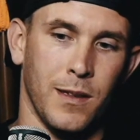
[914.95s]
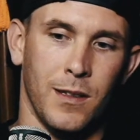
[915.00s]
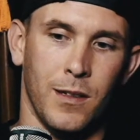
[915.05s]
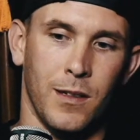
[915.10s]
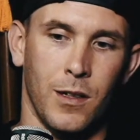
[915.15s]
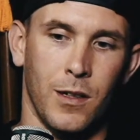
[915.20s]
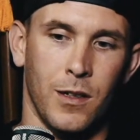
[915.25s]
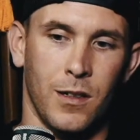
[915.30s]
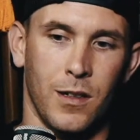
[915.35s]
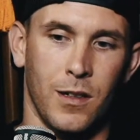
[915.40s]

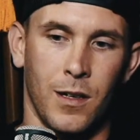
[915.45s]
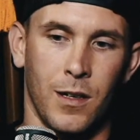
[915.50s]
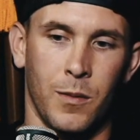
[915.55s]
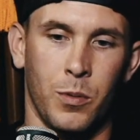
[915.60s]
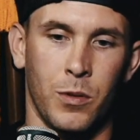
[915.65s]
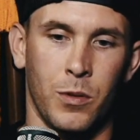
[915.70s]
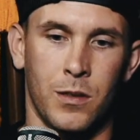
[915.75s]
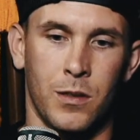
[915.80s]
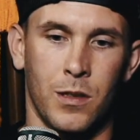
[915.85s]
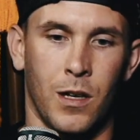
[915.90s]
They're a
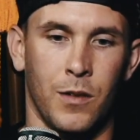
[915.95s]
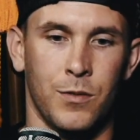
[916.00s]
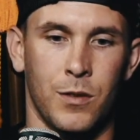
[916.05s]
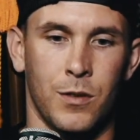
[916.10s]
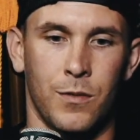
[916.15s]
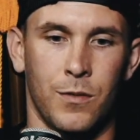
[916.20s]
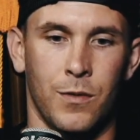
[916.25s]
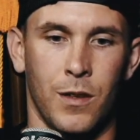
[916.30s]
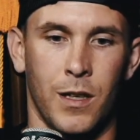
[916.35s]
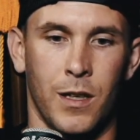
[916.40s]
police
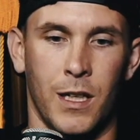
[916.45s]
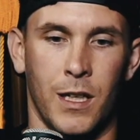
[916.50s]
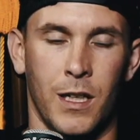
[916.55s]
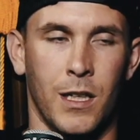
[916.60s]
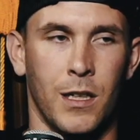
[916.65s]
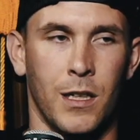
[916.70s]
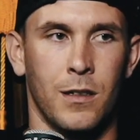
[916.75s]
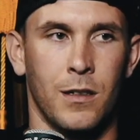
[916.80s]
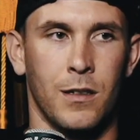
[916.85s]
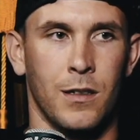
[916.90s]
officer for, like, a
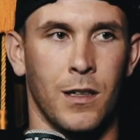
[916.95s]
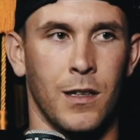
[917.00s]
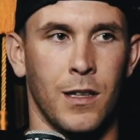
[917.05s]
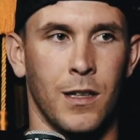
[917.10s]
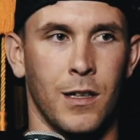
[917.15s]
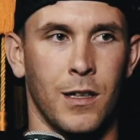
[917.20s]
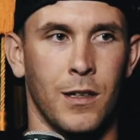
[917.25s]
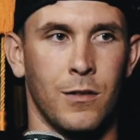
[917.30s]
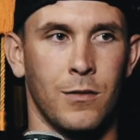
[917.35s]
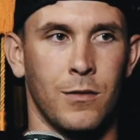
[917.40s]
year, and then they
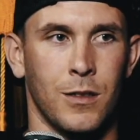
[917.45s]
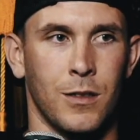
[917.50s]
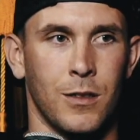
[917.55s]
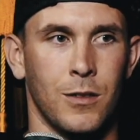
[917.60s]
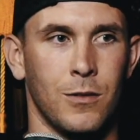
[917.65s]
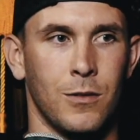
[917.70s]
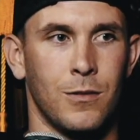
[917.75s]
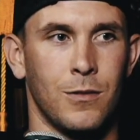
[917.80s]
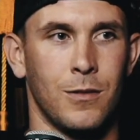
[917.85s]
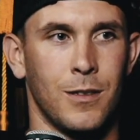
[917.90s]
go
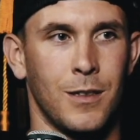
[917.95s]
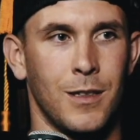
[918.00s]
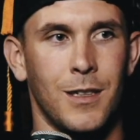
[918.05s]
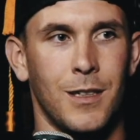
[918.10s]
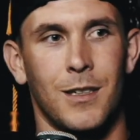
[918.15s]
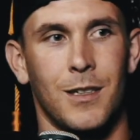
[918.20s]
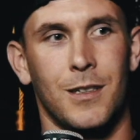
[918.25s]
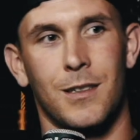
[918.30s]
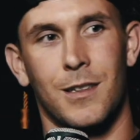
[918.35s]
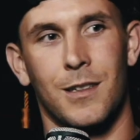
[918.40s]
do
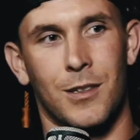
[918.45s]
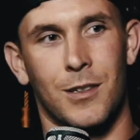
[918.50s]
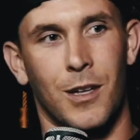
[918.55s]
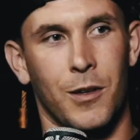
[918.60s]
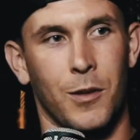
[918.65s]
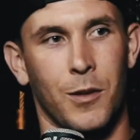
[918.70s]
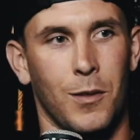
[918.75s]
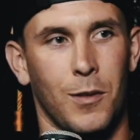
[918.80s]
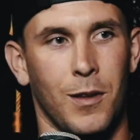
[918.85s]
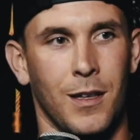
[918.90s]
this
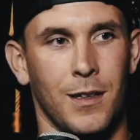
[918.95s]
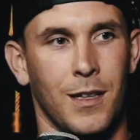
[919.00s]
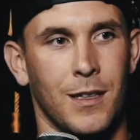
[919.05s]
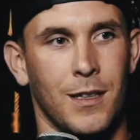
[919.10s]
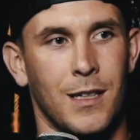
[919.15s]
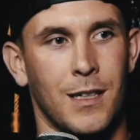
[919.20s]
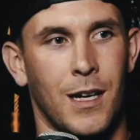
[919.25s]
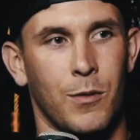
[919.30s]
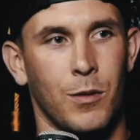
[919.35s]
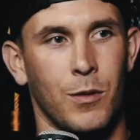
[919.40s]
other thing
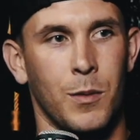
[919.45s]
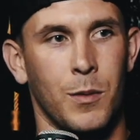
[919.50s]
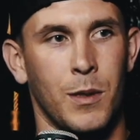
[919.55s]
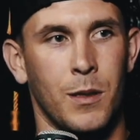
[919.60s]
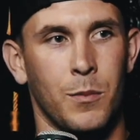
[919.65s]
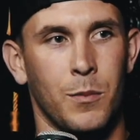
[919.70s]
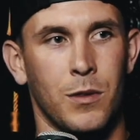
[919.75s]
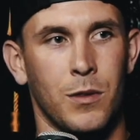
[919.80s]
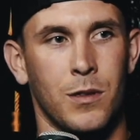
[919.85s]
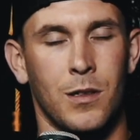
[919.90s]
that's not really being
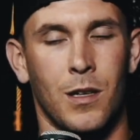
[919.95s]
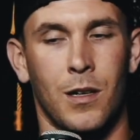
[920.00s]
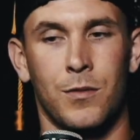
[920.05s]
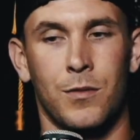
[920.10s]
a police officer.